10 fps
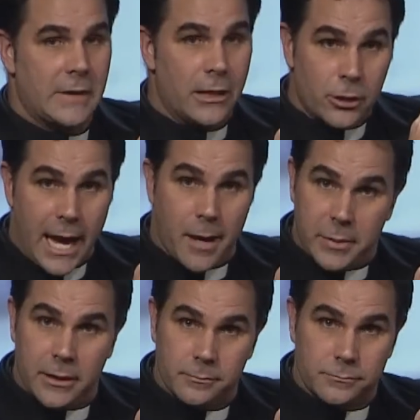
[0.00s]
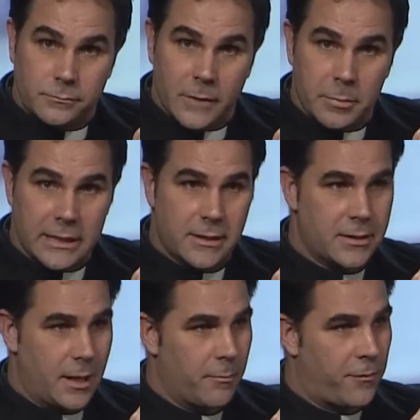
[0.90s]
I look happy, but that's
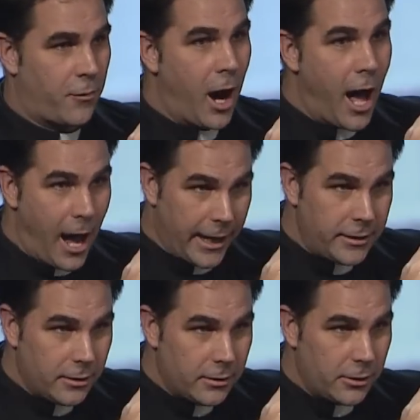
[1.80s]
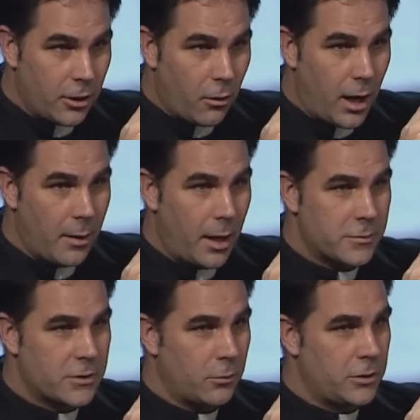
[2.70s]
because I'm fried, I'm
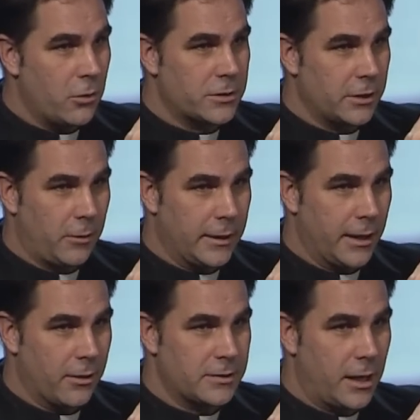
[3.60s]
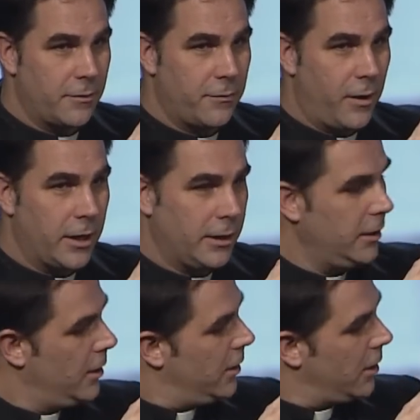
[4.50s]
so toasted right there, it's not even funny,
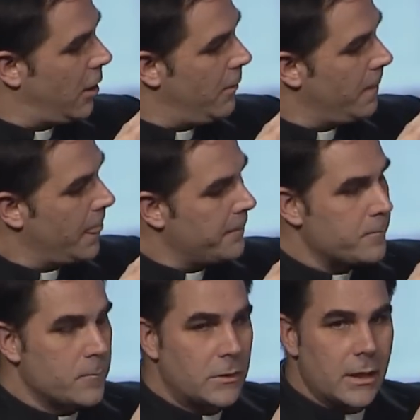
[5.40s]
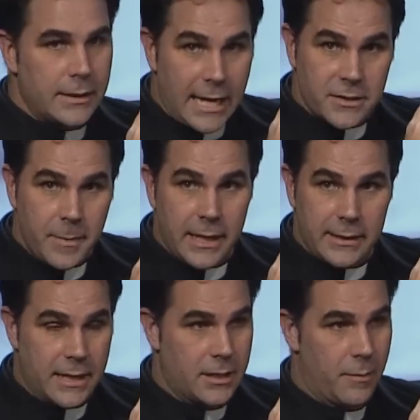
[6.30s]
That's me at
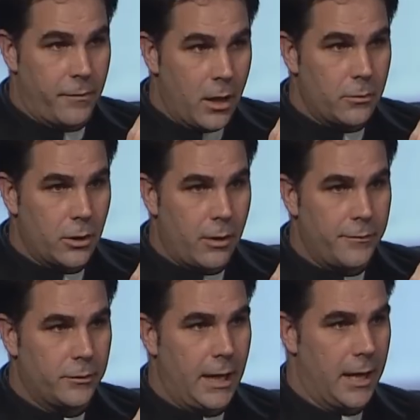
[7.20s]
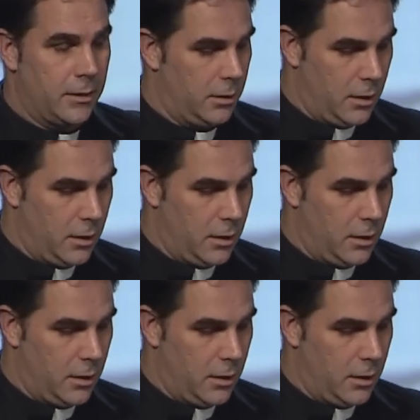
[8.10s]
that time, following the Grateful Dead.